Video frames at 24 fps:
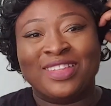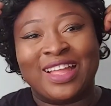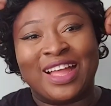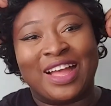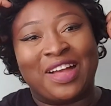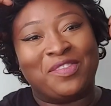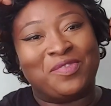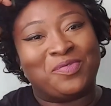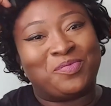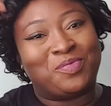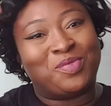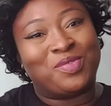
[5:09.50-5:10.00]

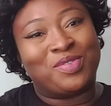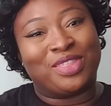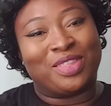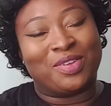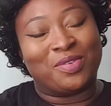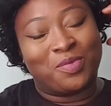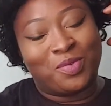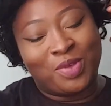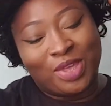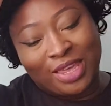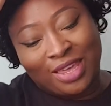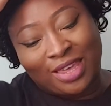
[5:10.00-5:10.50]
I've put the
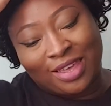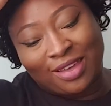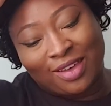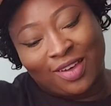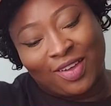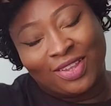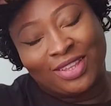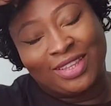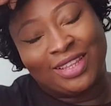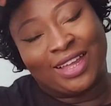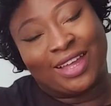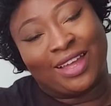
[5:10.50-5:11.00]
wig
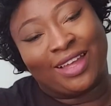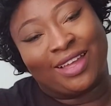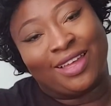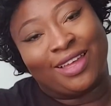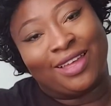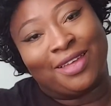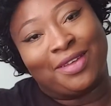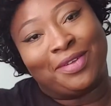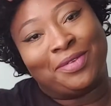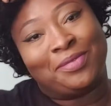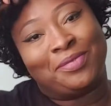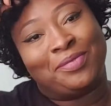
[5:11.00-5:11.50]
on that.
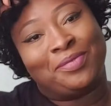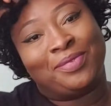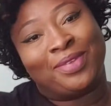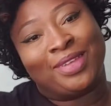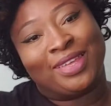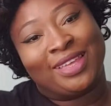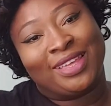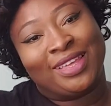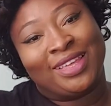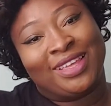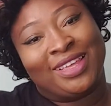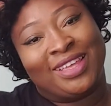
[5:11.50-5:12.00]
Um,
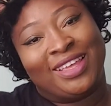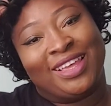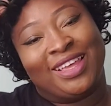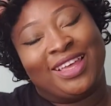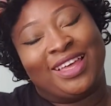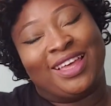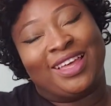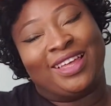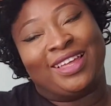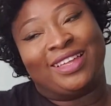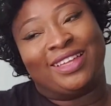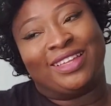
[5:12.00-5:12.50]

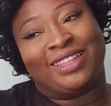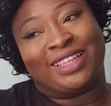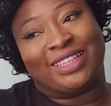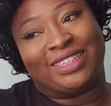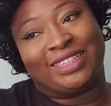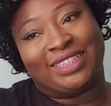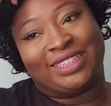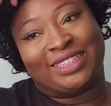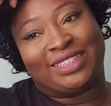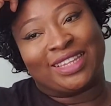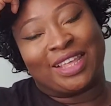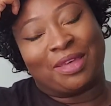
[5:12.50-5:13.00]
there's
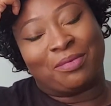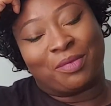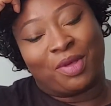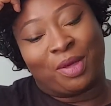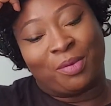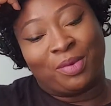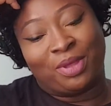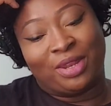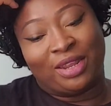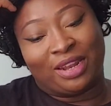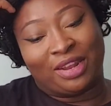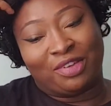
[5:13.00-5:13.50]
this um,
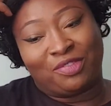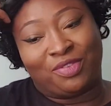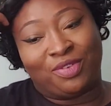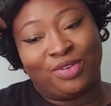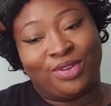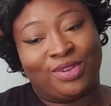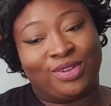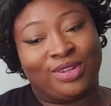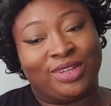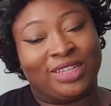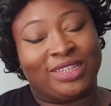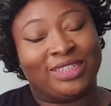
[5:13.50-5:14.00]
comedian I
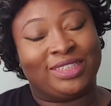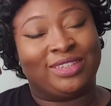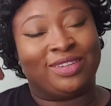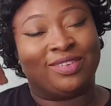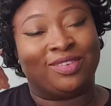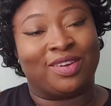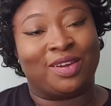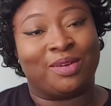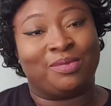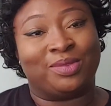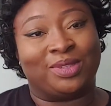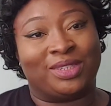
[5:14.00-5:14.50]
follow on
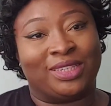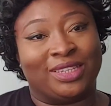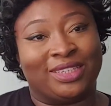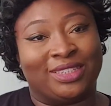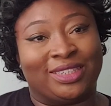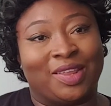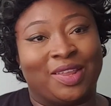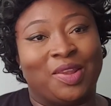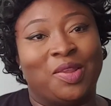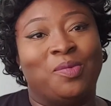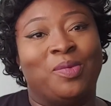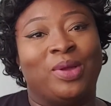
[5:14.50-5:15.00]
Instagram, Zig
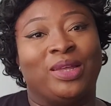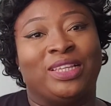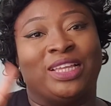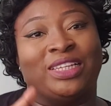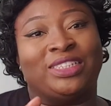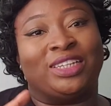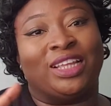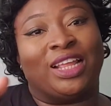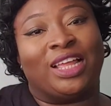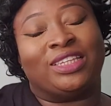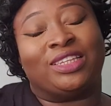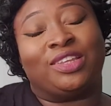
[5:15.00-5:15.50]
Saloma. He
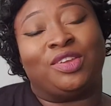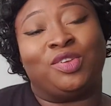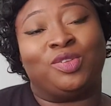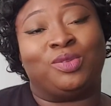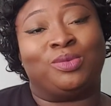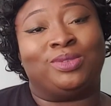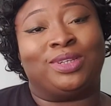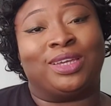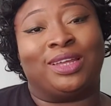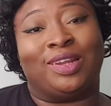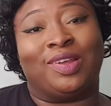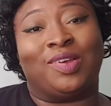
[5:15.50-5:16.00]
actually has a
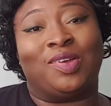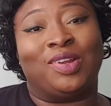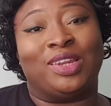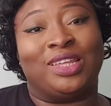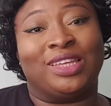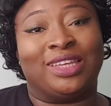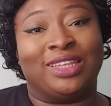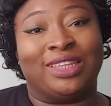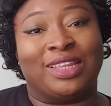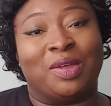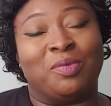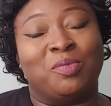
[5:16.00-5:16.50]
YouTube channel. I'll
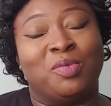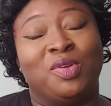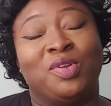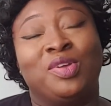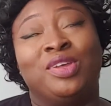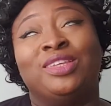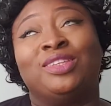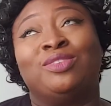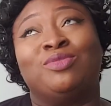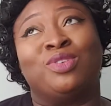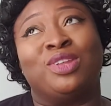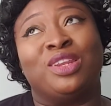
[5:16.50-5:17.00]
link it down below.
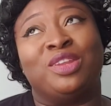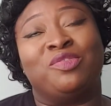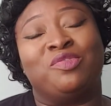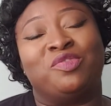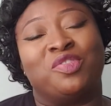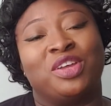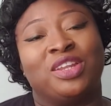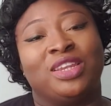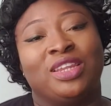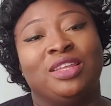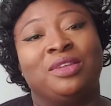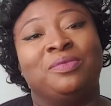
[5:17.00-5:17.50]
He's really
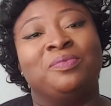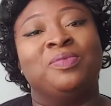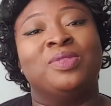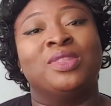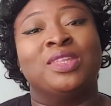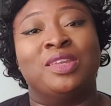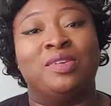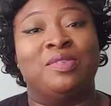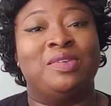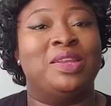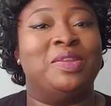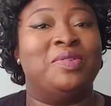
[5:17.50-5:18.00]
funny,
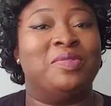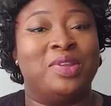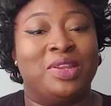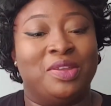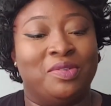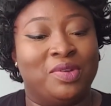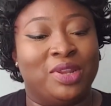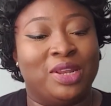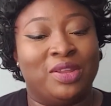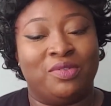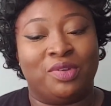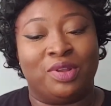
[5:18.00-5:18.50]
really, really,
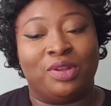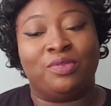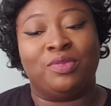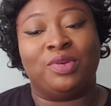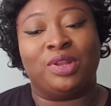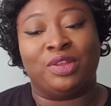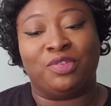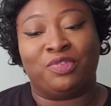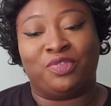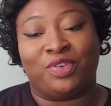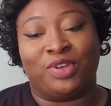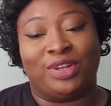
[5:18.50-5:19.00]
really, really,
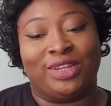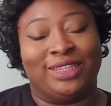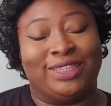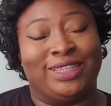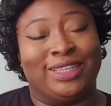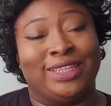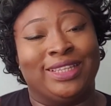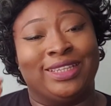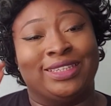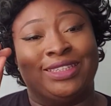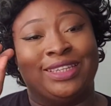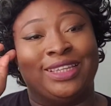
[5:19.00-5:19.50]
really funny. So
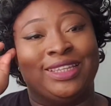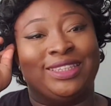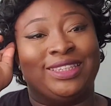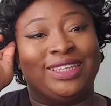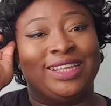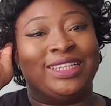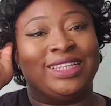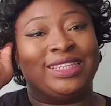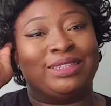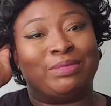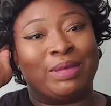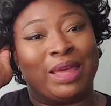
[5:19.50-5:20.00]
he thinks, he
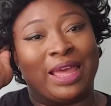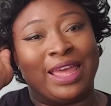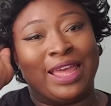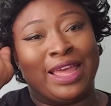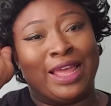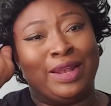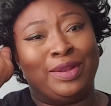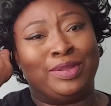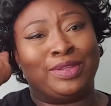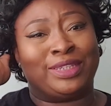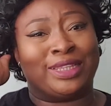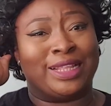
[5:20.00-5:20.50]
thinks my hair
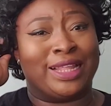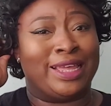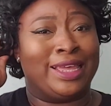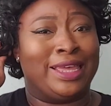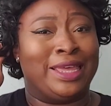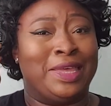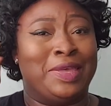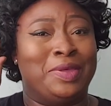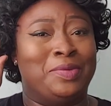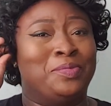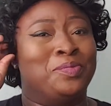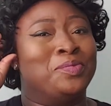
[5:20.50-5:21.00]
looks like
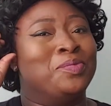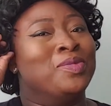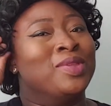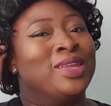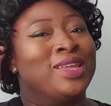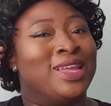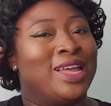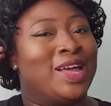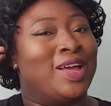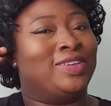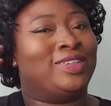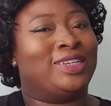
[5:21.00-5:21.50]
him.
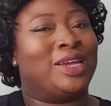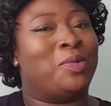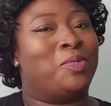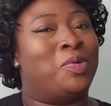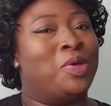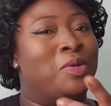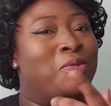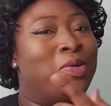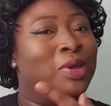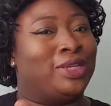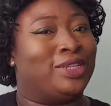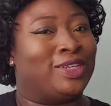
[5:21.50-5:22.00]
I'll try and put
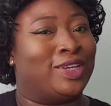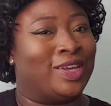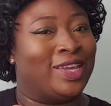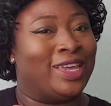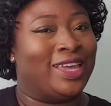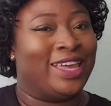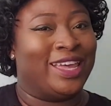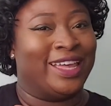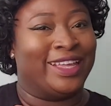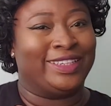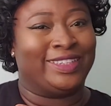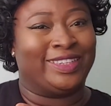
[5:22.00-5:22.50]
a picture
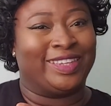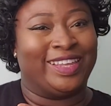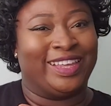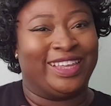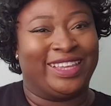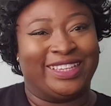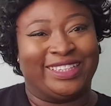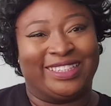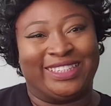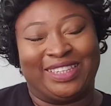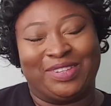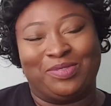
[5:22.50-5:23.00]
here so you
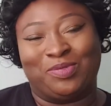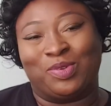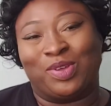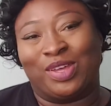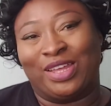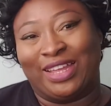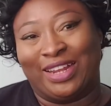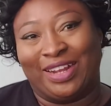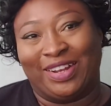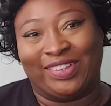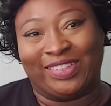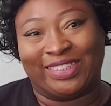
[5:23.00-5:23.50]
can see what
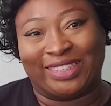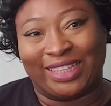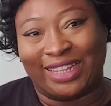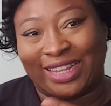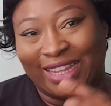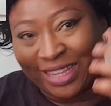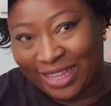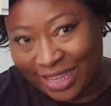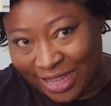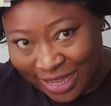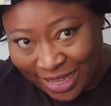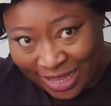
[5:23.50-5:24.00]
he looks
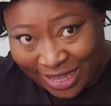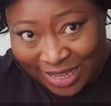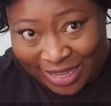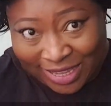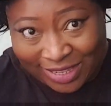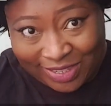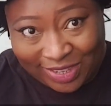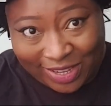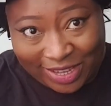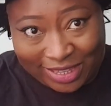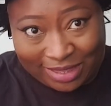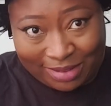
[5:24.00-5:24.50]
like.
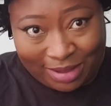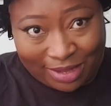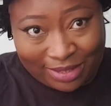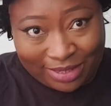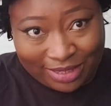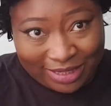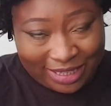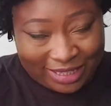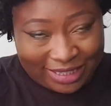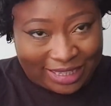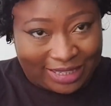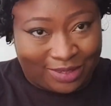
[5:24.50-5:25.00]
So it doesn't
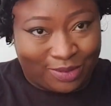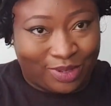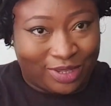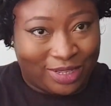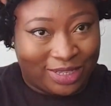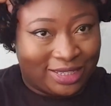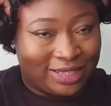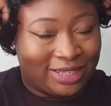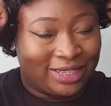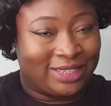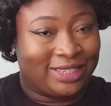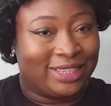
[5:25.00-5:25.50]
think that's what
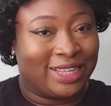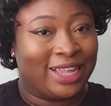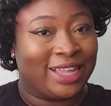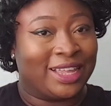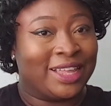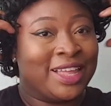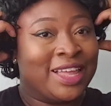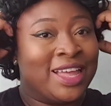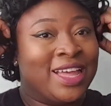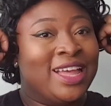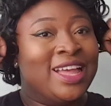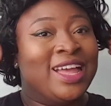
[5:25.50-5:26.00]
this looks like.
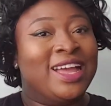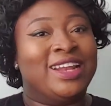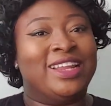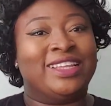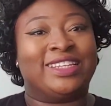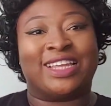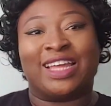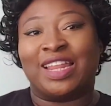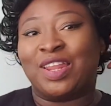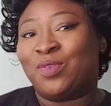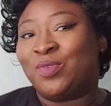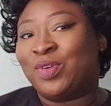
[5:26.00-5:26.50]
This
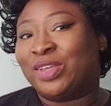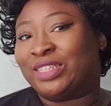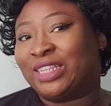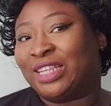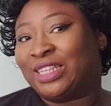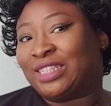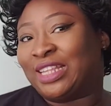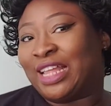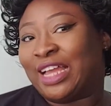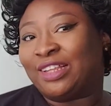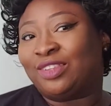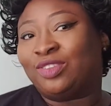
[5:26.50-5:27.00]
kind of wigs,
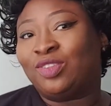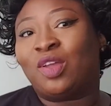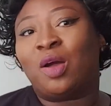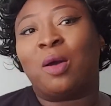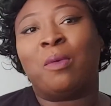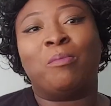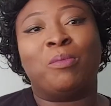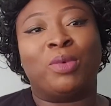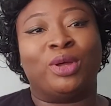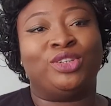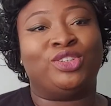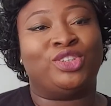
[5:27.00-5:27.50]
there's like
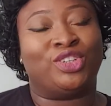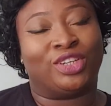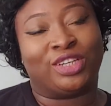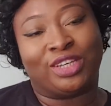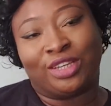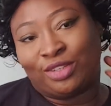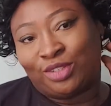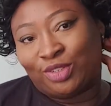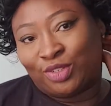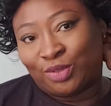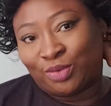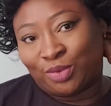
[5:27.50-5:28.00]
not much you
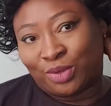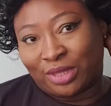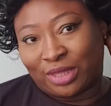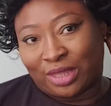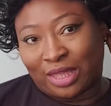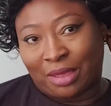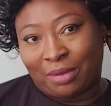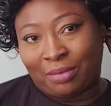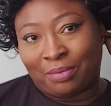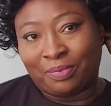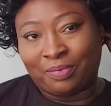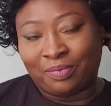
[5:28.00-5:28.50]
can do with
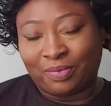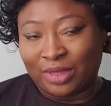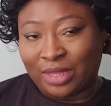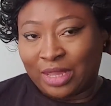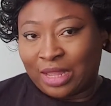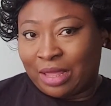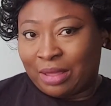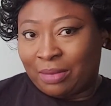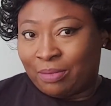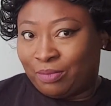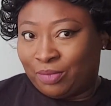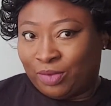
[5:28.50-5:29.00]
them.
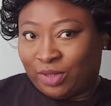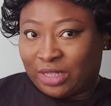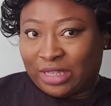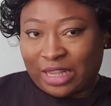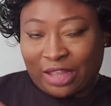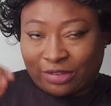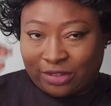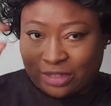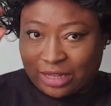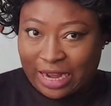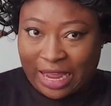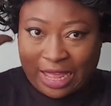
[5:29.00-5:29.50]
You just
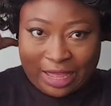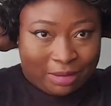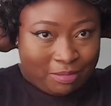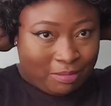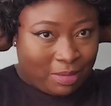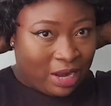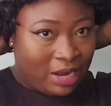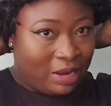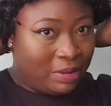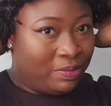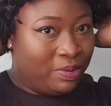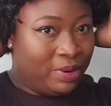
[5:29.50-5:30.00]
have to like
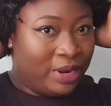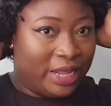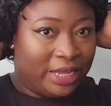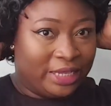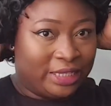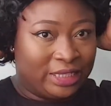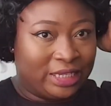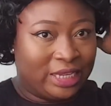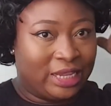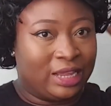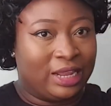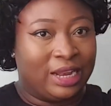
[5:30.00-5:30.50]

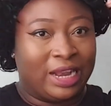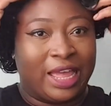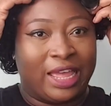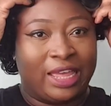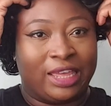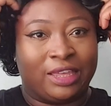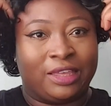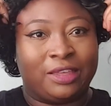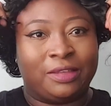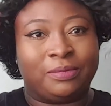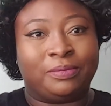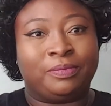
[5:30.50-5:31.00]
manipulate it,
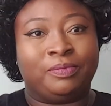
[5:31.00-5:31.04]
like